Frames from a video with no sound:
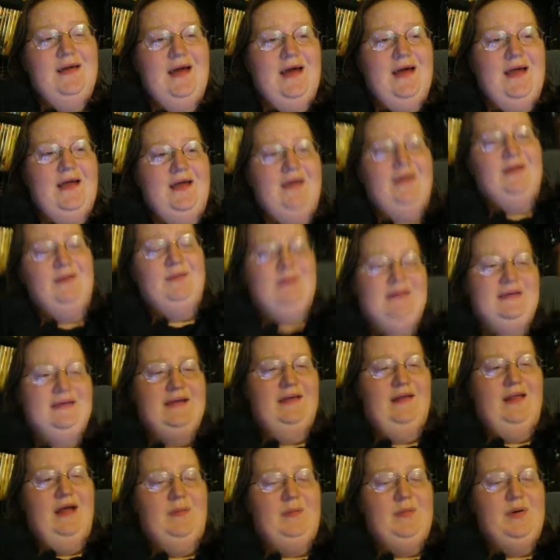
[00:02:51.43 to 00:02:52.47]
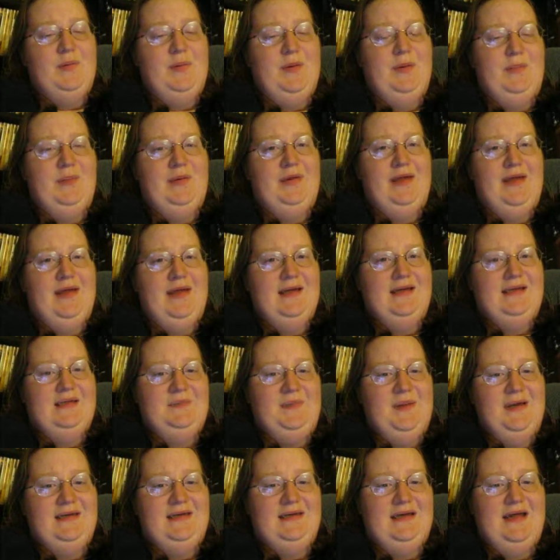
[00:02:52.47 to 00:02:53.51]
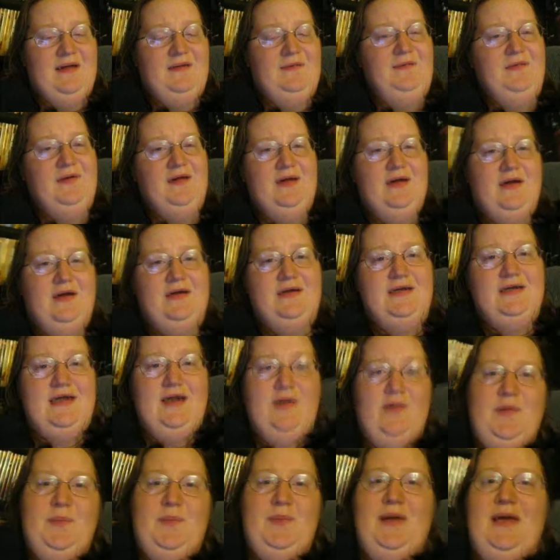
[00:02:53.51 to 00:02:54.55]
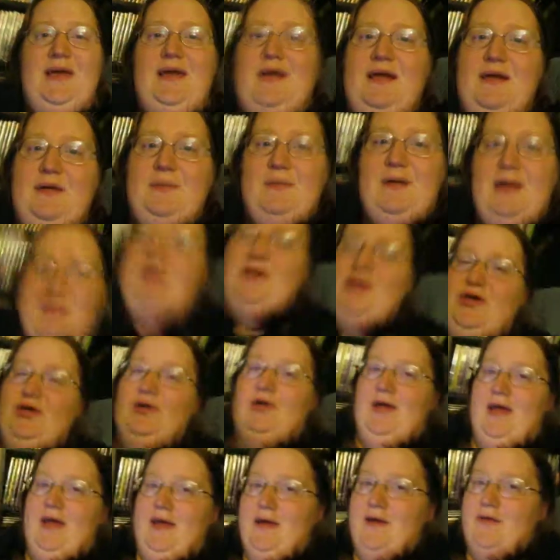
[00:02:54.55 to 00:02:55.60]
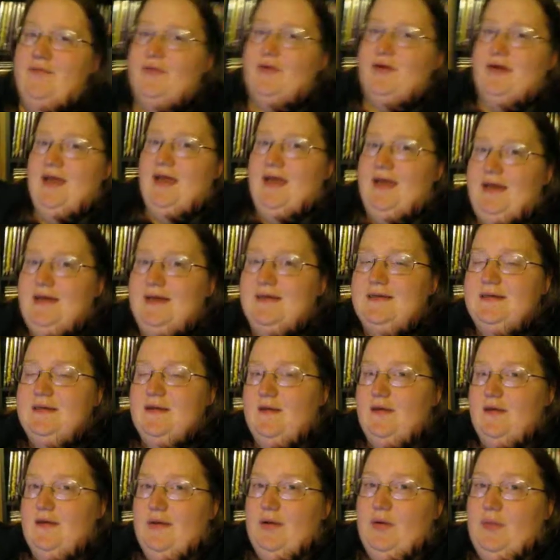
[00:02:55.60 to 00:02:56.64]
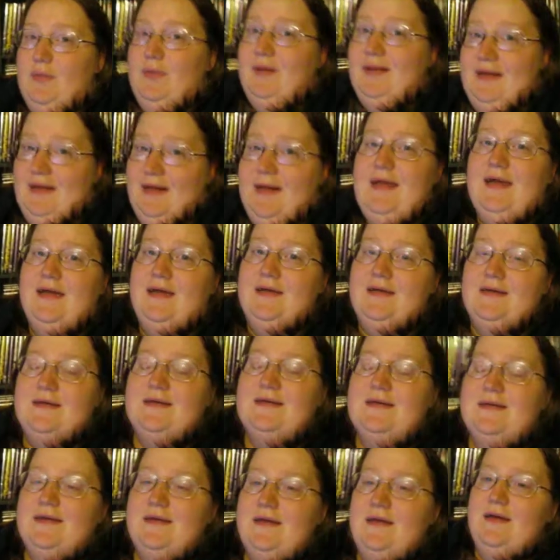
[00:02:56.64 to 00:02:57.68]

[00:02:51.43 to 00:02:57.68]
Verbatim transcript: Uh, there was a lot more people than I expected. I figured today would be, you know, National Hangover Day because, well, it is.